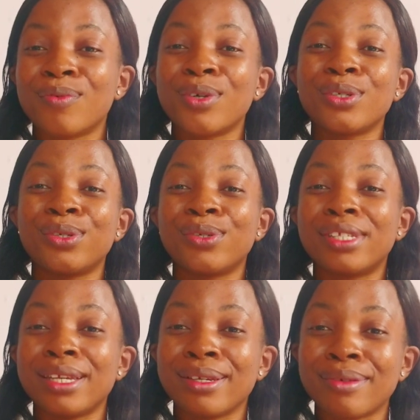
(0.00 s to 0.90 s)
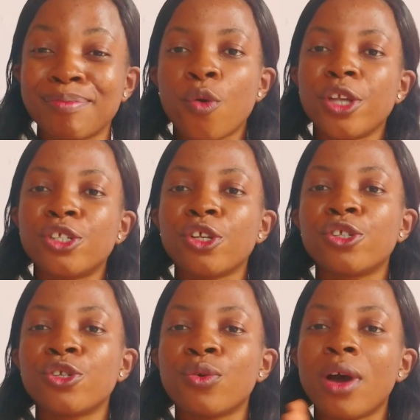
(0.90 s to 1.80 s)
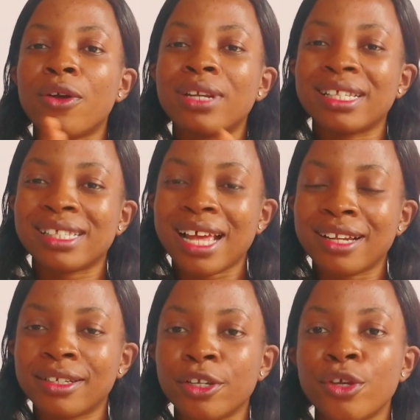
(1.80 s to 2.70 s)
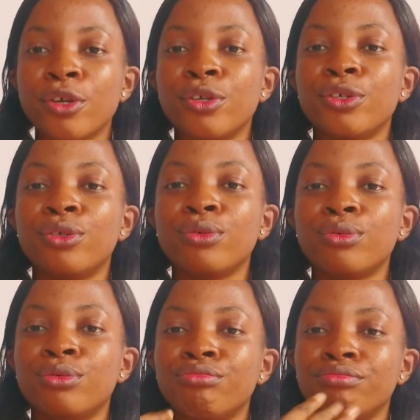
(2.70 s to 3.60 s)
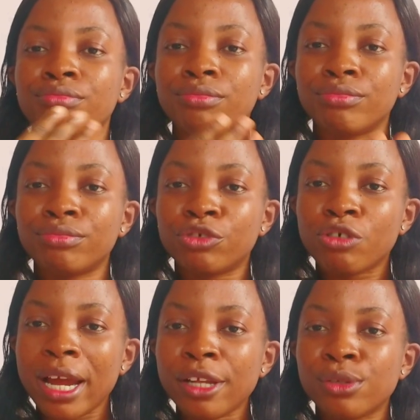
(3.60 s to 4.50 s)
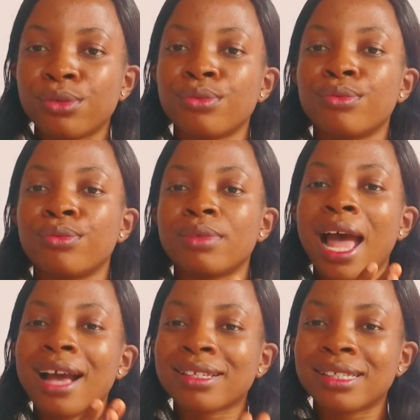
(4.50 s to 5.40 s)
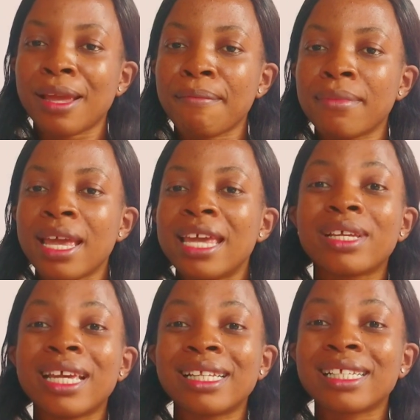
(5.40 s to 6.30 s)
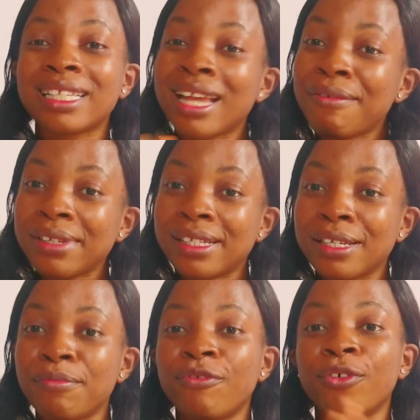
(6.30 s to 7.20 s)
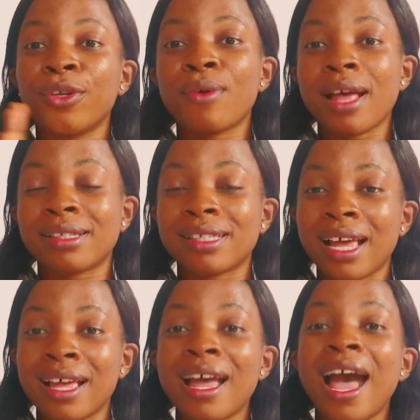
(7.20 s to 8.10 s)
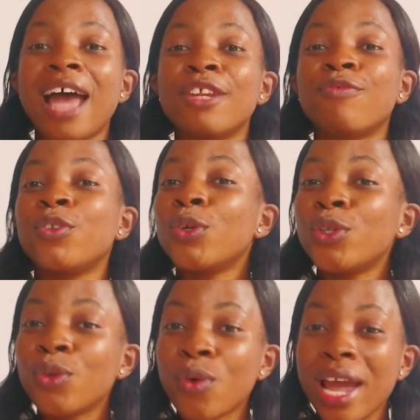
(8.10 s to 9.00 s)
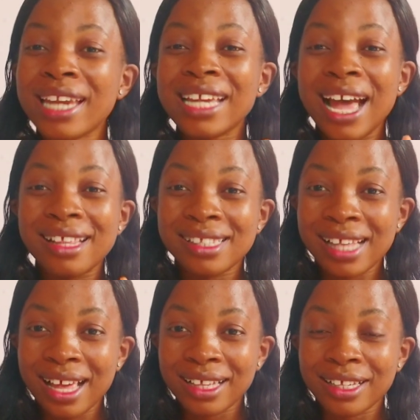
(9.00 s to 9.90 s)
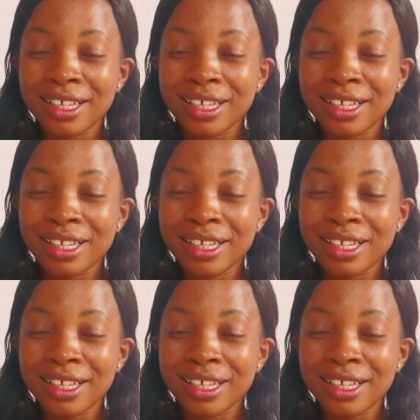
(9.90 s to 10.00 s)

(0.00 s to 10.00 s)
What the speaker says: what did you say? Questions you don't understand, you try to ask them to get clarity before you answer. And if you don't know any answer,